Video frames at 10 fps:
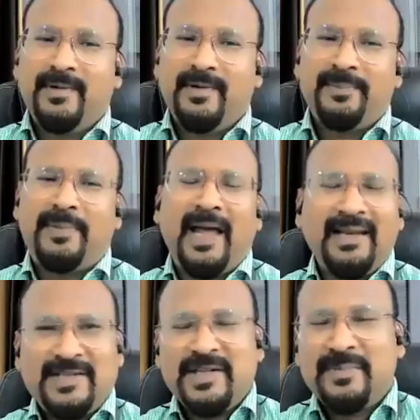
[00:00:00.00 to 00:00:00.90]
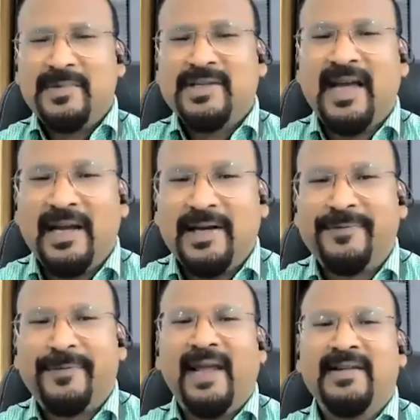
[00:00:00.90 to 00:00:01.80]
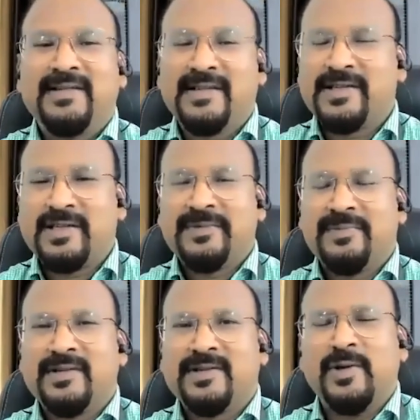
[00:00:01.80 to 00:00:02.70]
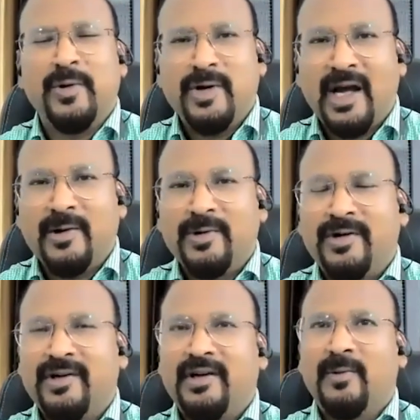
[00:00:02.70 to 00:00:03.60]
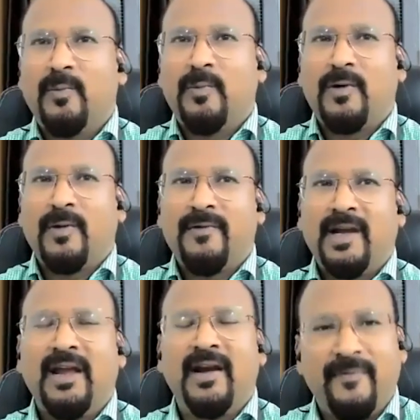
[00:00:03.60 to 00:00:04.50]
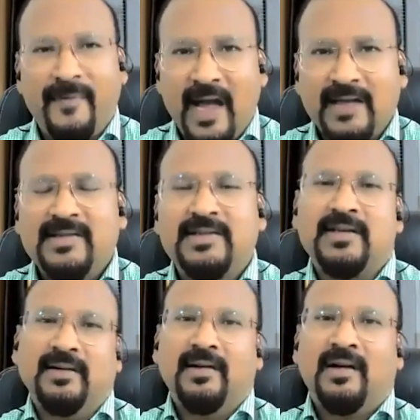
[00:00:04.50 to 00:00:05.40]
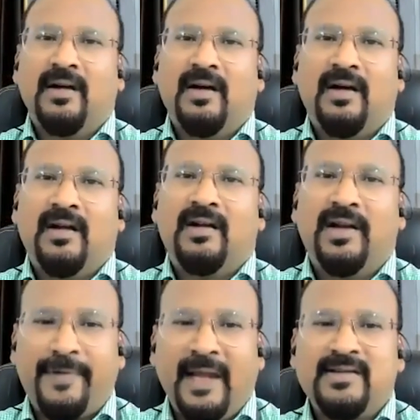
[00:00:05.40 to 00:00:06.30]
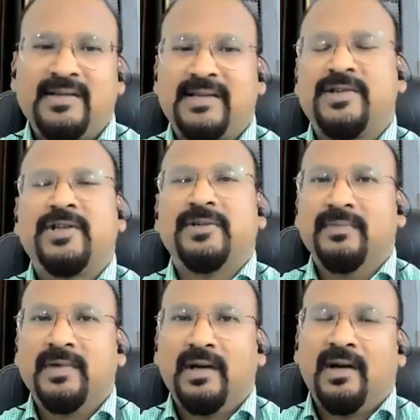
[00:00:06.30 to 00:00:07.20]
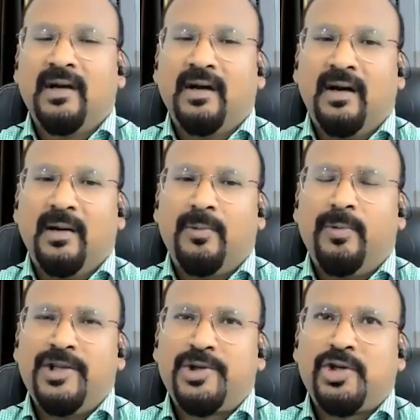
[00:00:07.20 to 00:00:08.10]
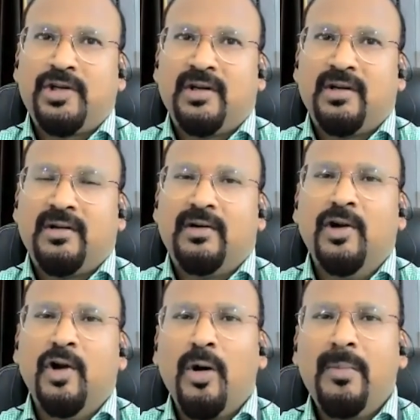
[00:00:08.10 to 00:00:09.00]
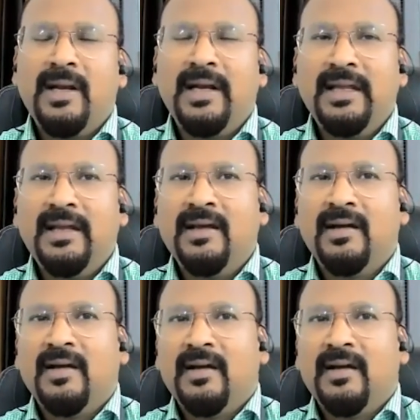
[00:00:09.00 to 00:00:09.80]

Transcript: The ballistic missile defense system is no doubt one of the very advanced defense system, which normally,